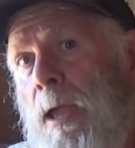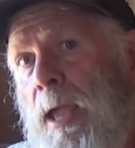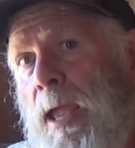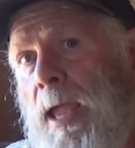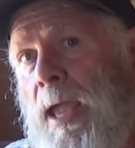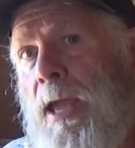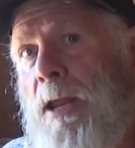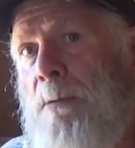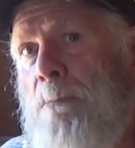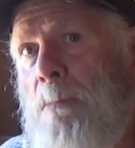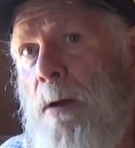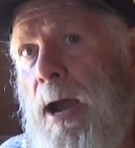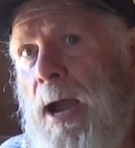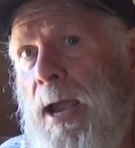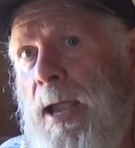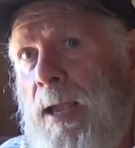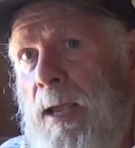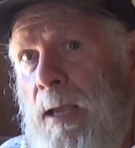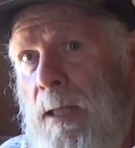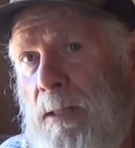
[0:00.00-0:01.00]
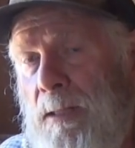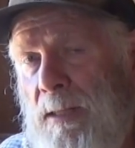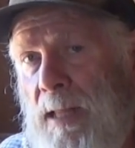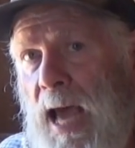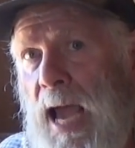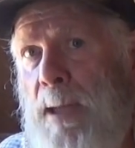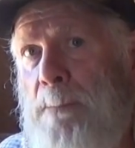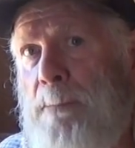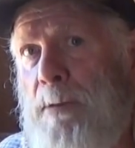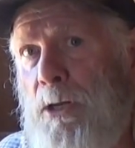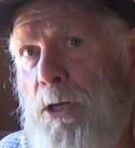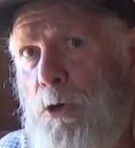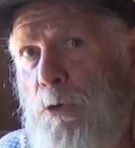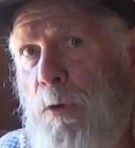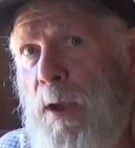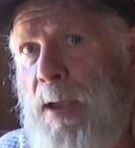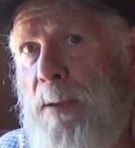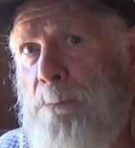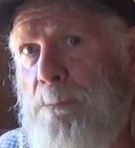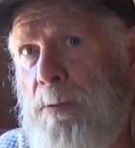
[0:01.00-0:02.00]
in my Lyman
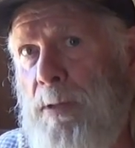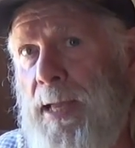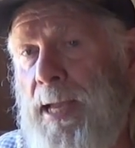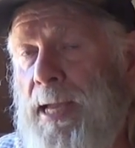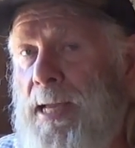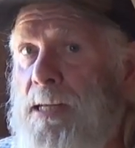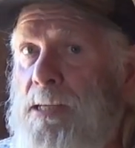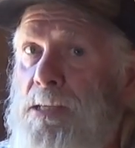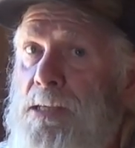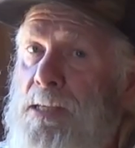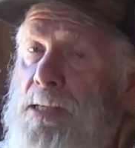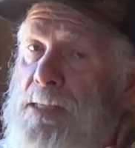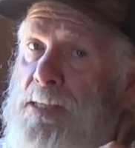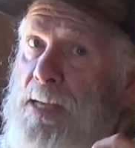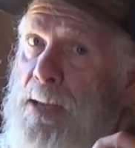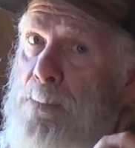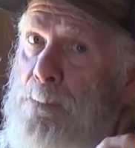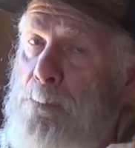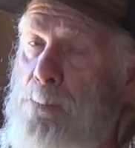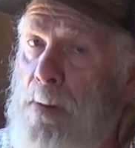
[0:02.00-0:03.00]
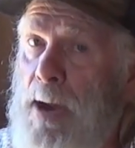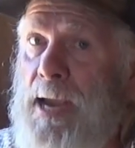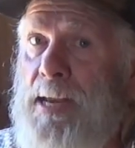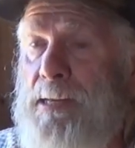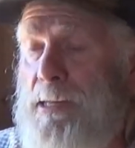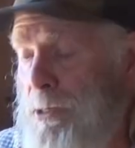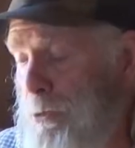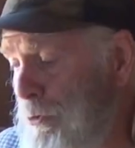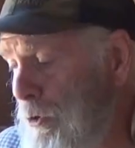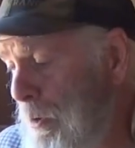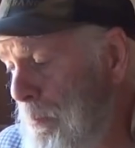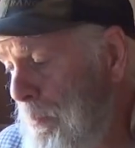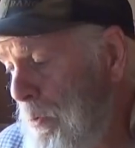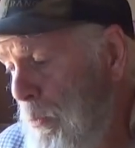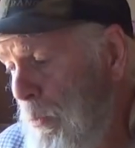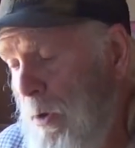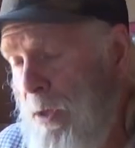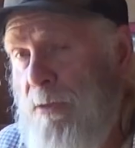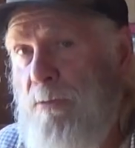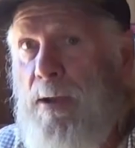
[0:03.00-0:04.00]
Great Plains, because it might
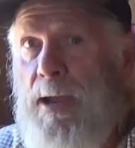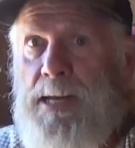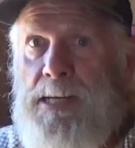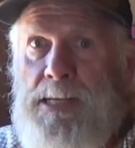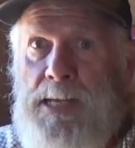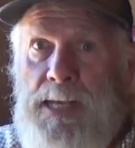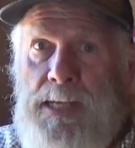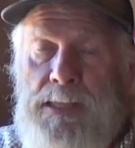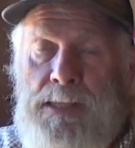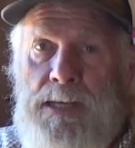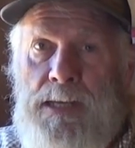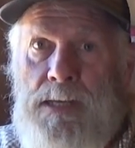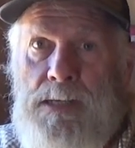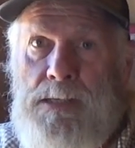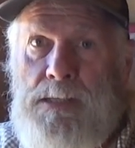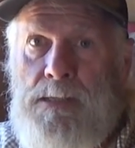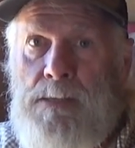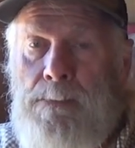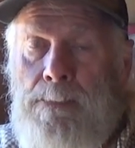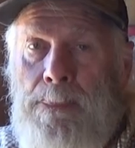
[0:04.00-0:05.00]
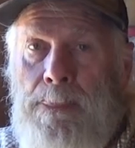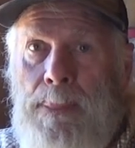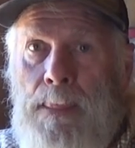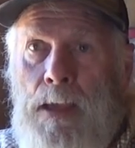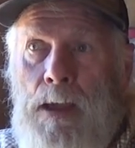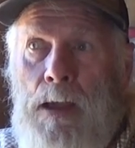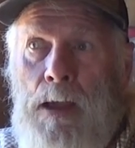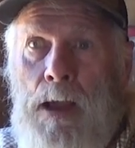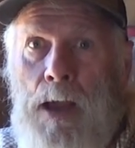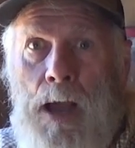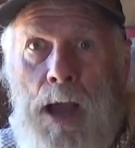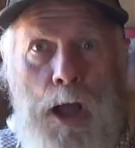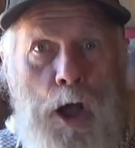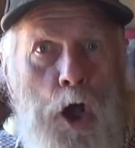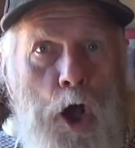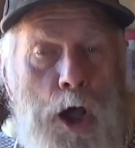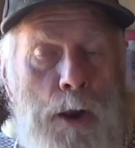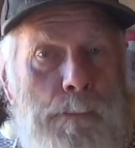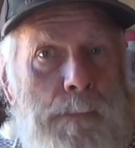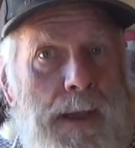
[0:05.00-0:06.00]
determine whether I take this
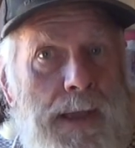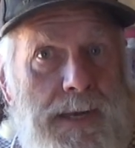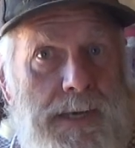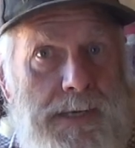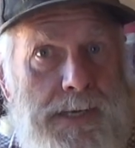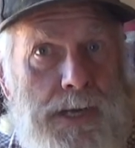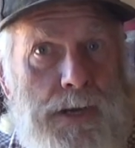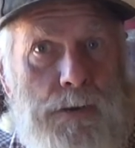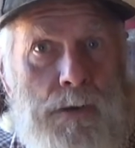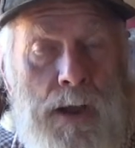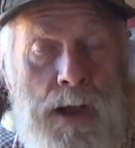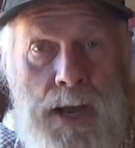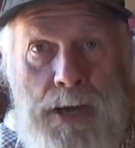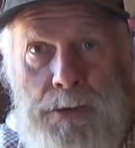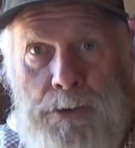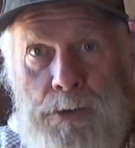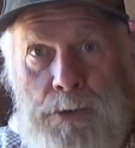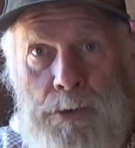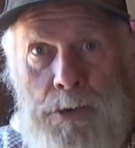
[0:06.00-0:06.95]
on my deer hunt or